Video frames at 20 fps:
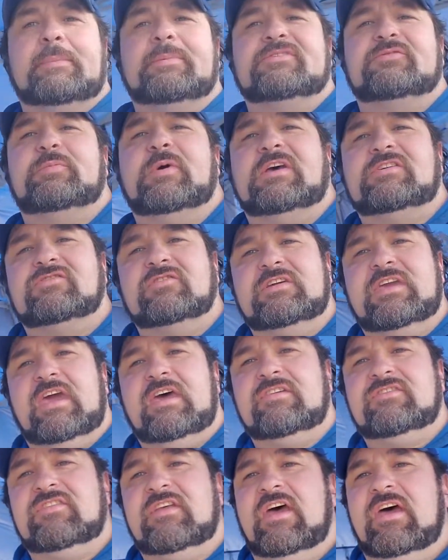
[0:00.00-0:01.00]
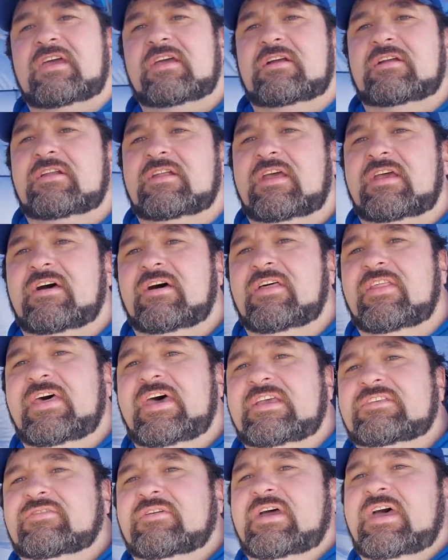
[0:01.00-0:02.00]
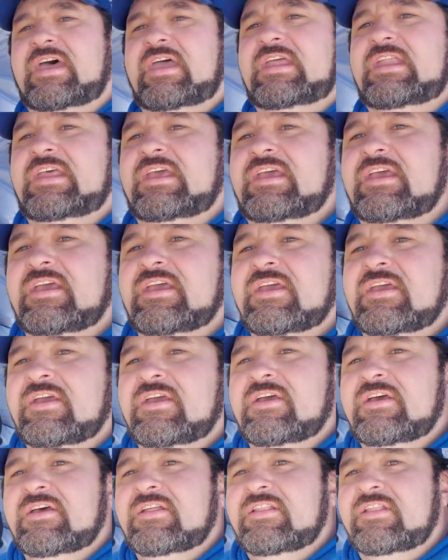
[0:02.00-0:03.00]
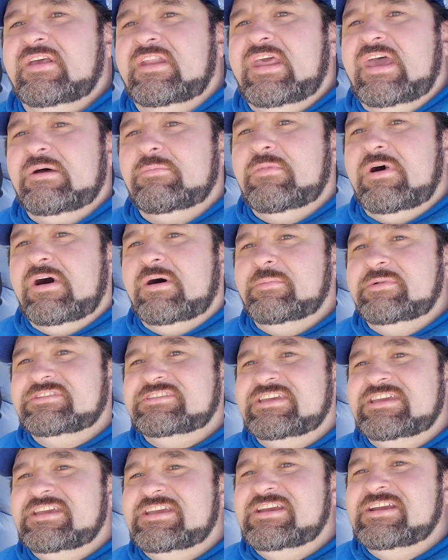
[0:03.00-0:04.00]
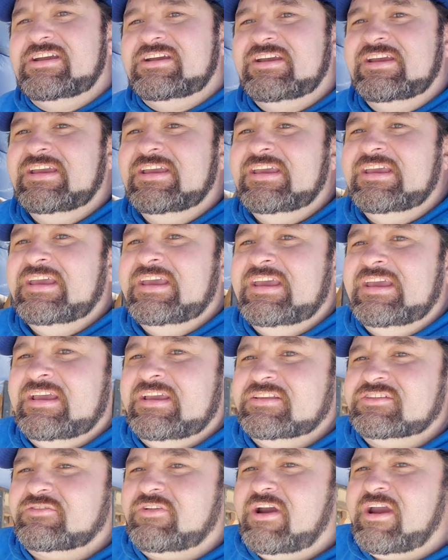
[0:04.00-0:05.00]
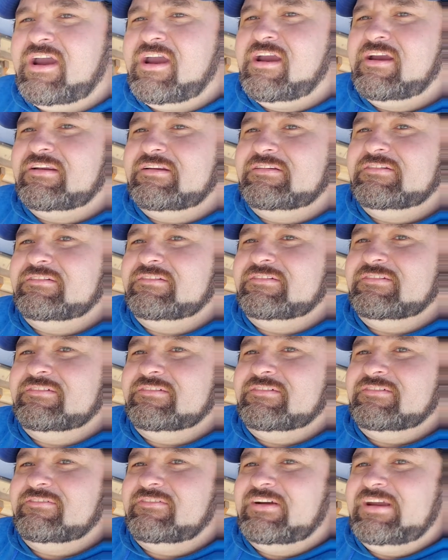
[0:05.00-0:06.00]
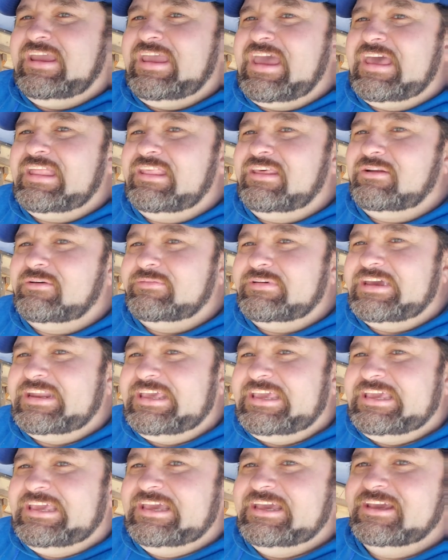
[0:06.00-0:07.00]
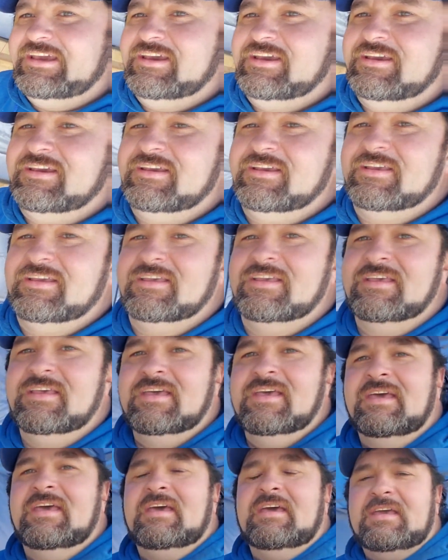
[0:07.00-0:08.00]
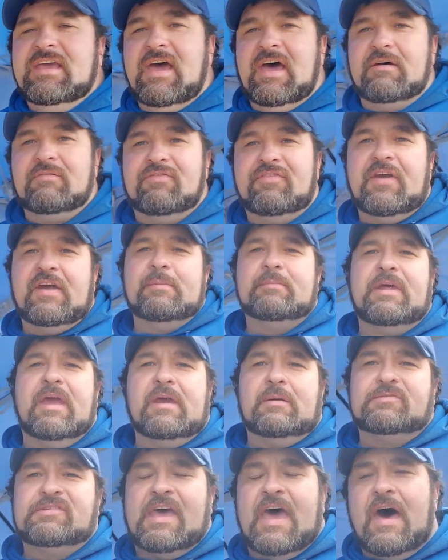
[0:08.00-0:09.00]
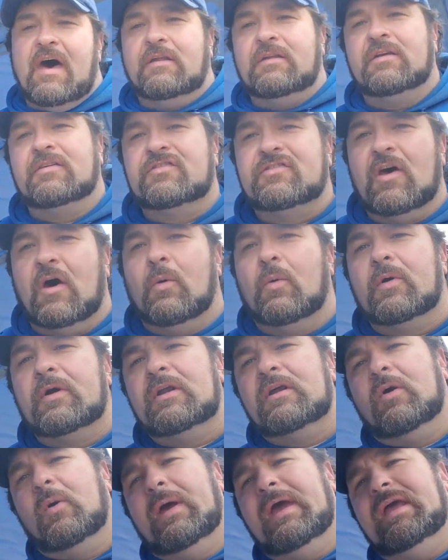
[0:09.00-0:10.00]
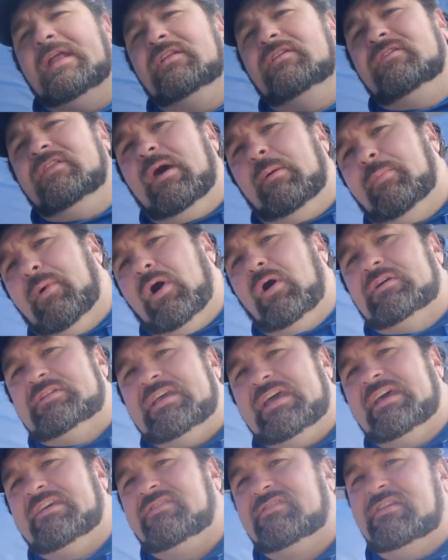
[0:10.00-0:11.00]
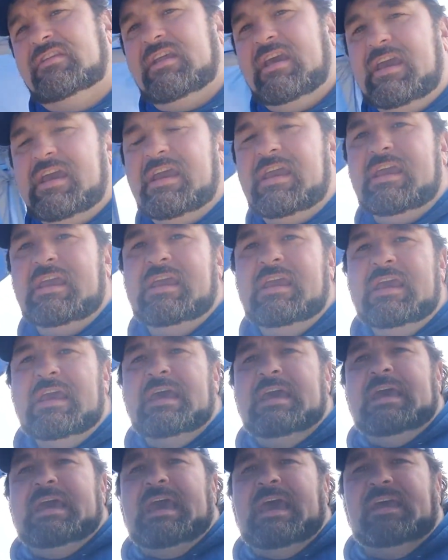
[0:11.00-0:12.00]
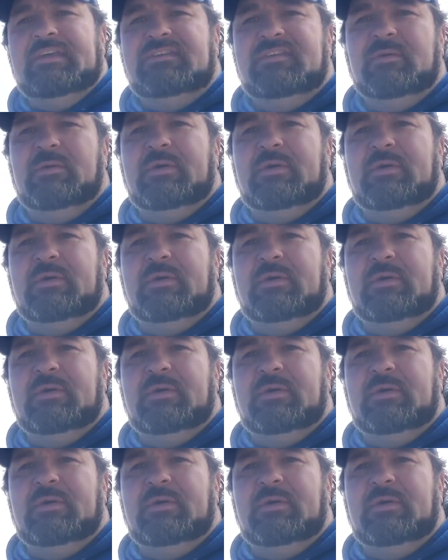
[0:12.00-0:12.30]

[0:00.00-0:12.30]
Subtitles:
special guests out here today. Oh, that's right. Look at that. Mama's here. Squirt, where you at, little buddy? Yeah, fam dam's out. So we're going to go ahead and do that bulk test today and see what